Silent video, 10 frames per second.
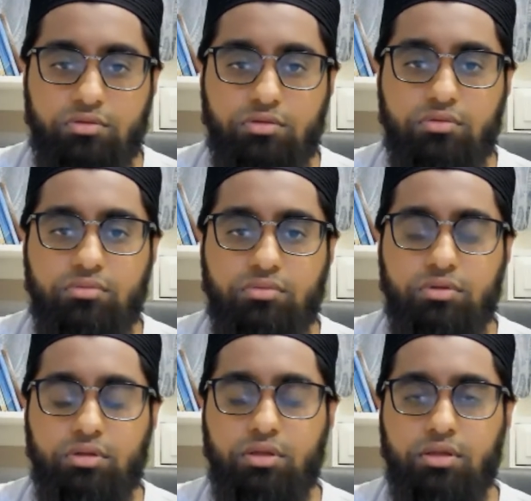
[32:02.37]
So
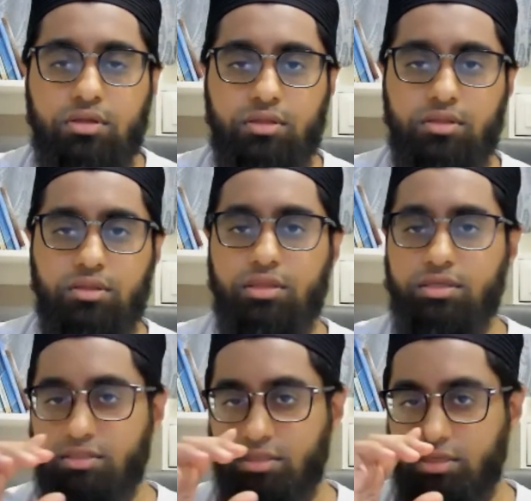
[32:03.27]

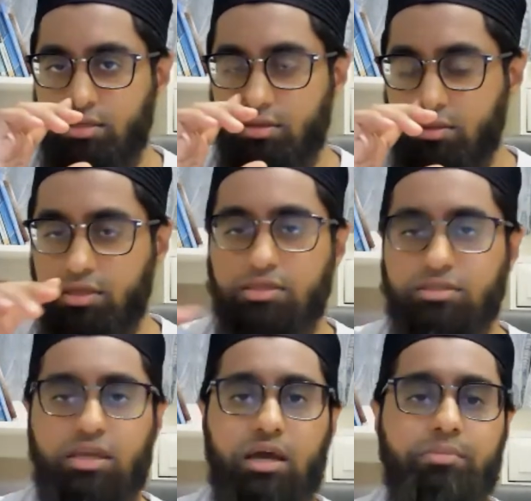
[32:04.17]
this
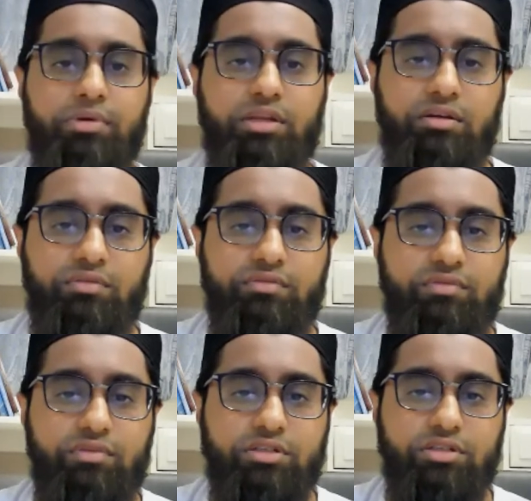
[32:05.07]
is the company of
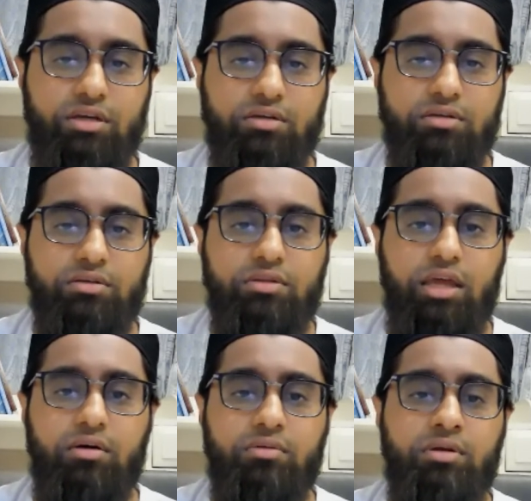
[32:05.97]
your sheikh.
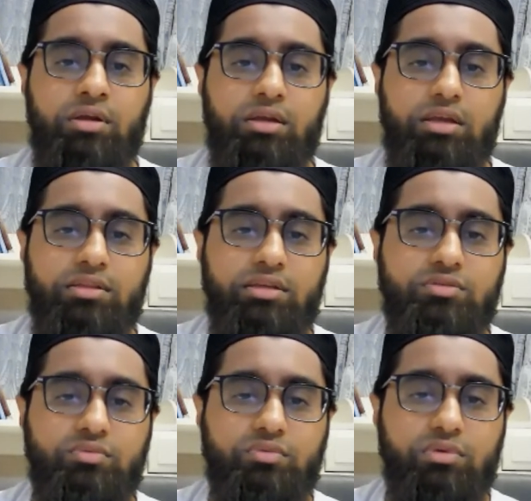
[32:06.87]
Now, in
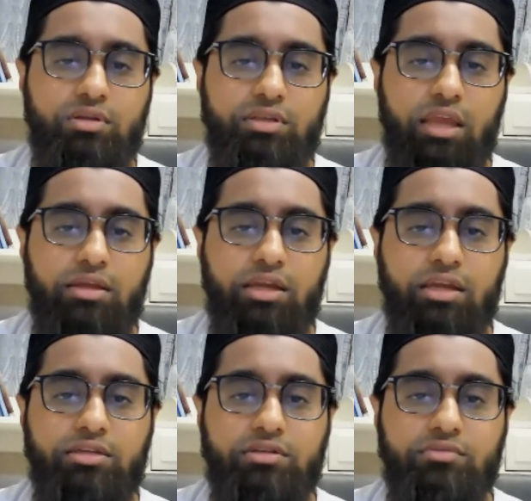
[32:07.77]
this day and
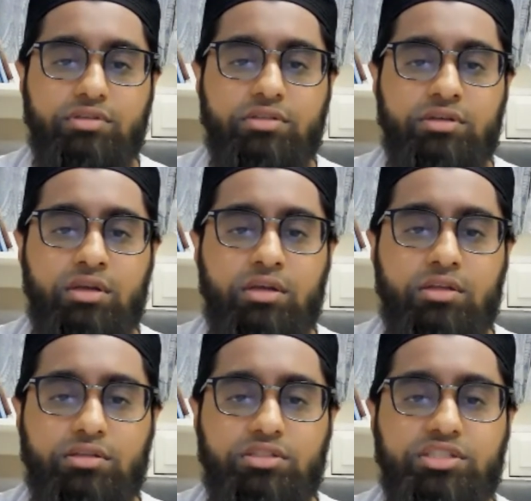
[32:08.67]
age in which
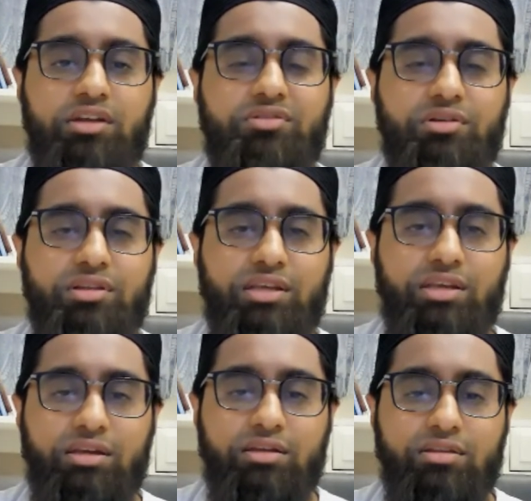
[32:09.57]

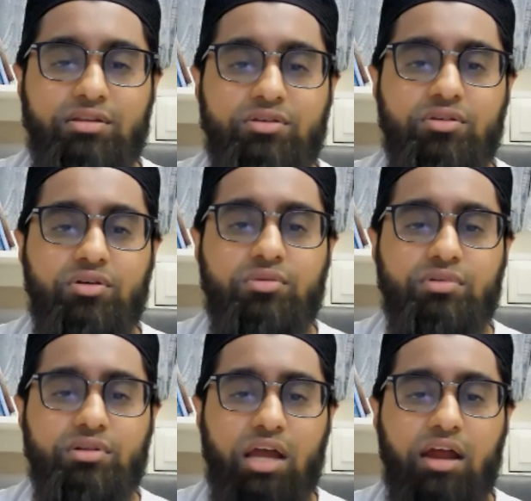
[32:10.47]
generally
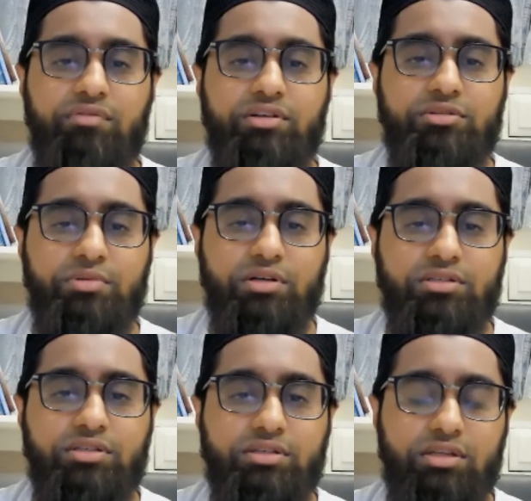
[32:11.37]
normal average
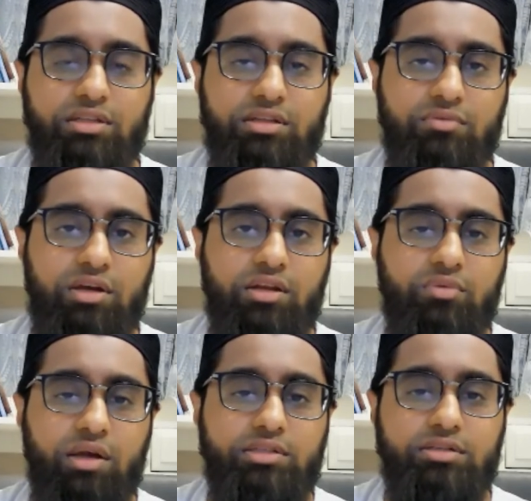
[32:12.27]
person in
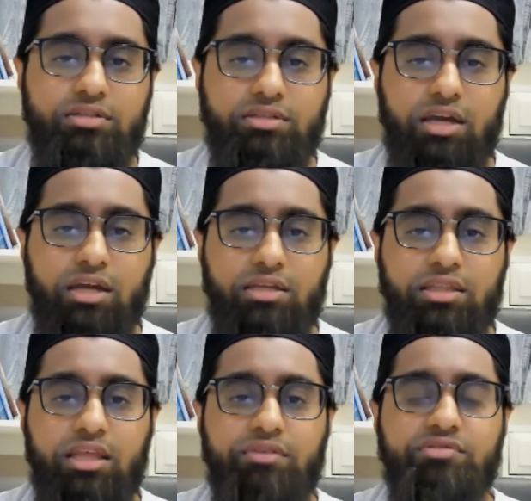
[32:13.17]
a Western
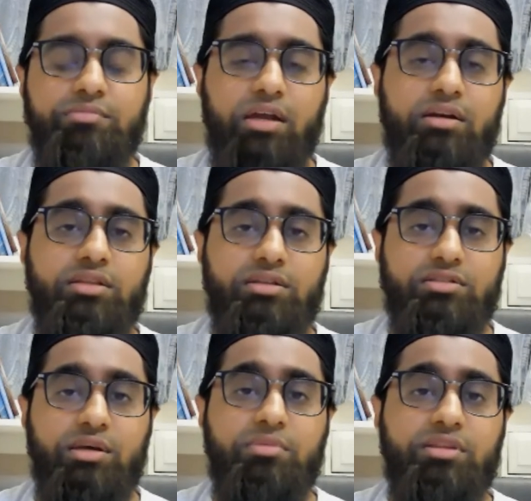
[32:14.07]
society lives better
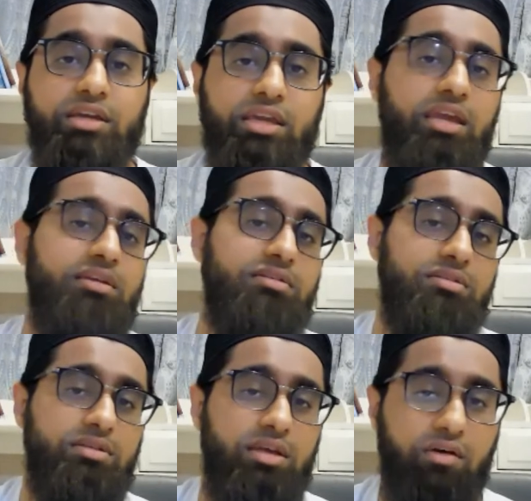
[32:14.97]
than some of the
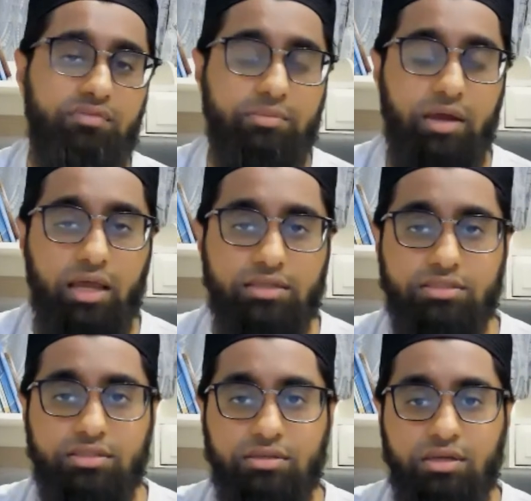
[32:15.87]
kings of the
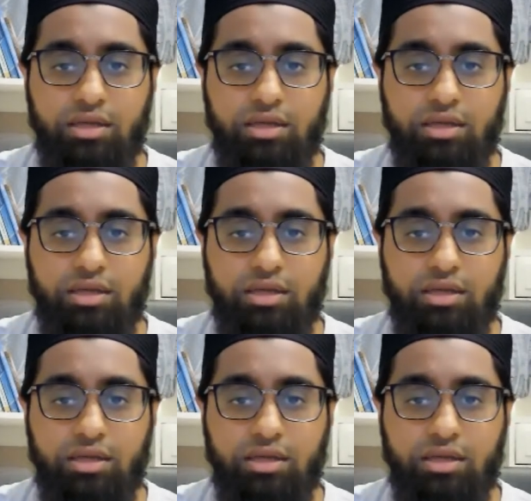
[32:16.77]
past,